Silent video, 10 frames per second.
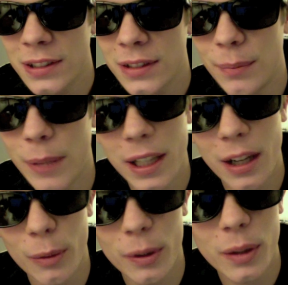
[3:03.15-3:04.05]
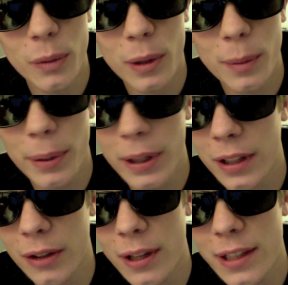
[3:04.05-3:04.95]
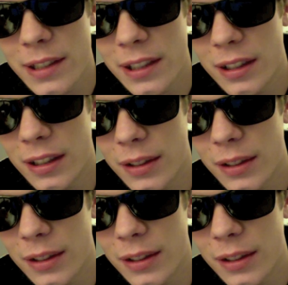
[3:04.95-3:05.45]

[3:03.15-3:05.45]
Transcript: man, I really want to pick Gracie in this